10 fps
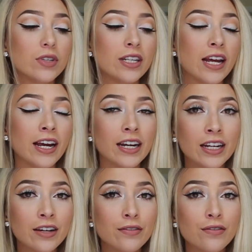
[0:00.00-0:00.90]

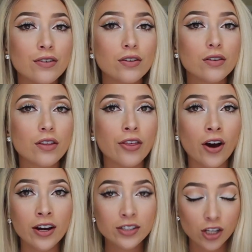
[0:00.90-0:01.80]
negative
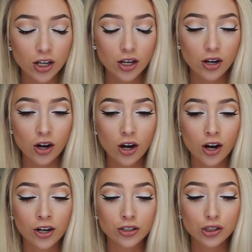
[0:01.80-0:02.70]
thoughts
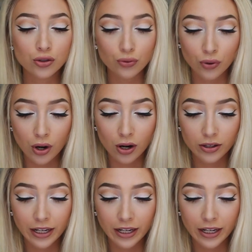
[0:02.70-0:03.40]
are strong.